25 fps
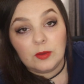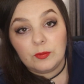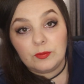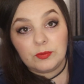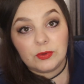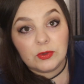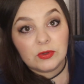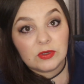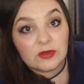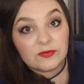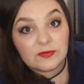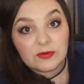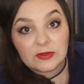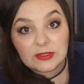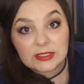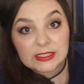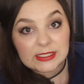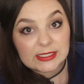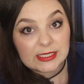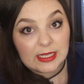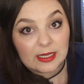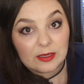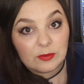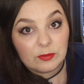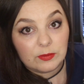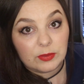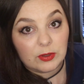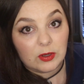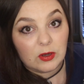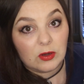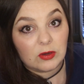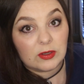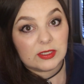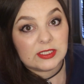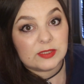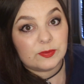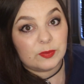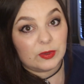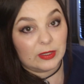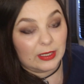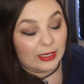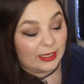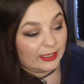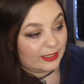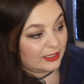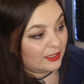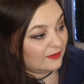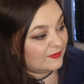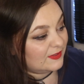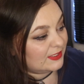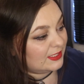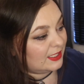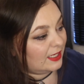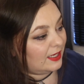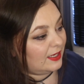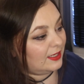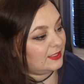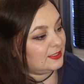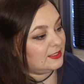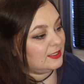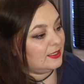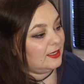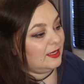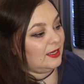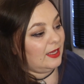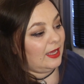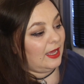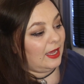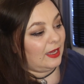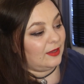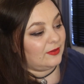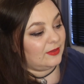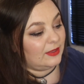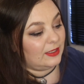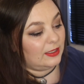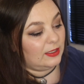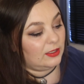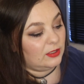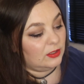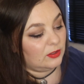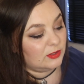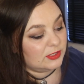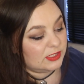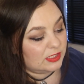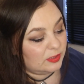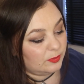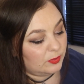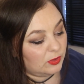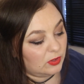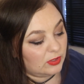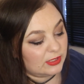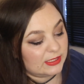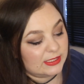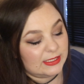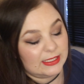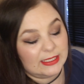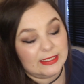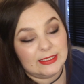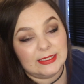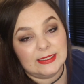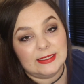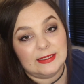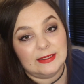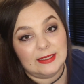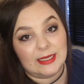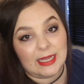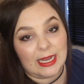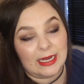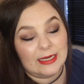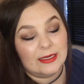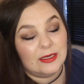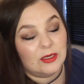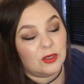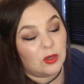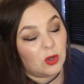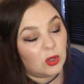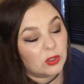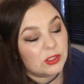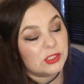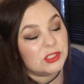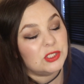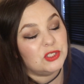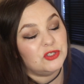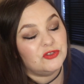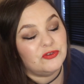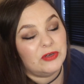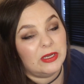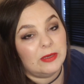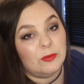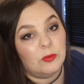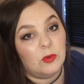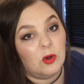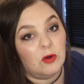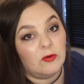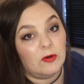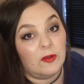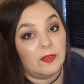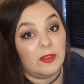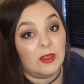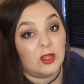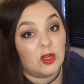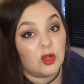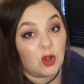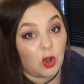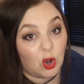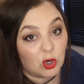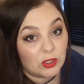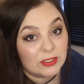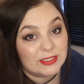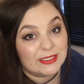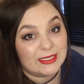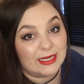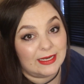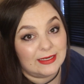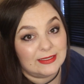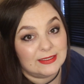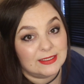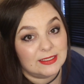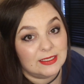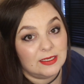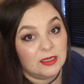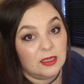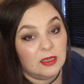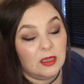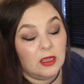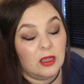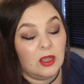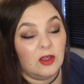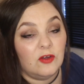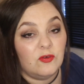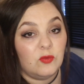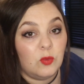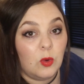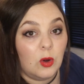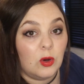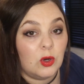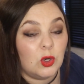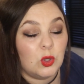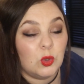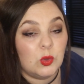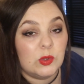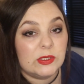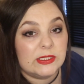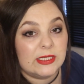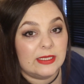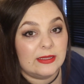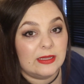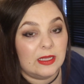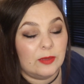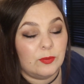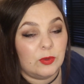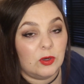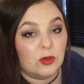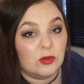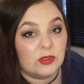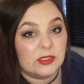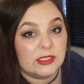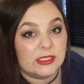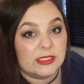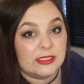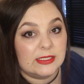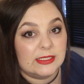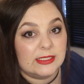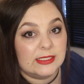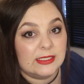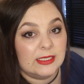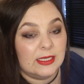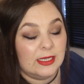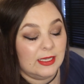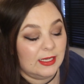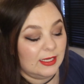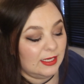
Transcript: Beautiful design box, but like I've said, I think Glossybox need to kind of concentrate more on the content of what goes in their boxes,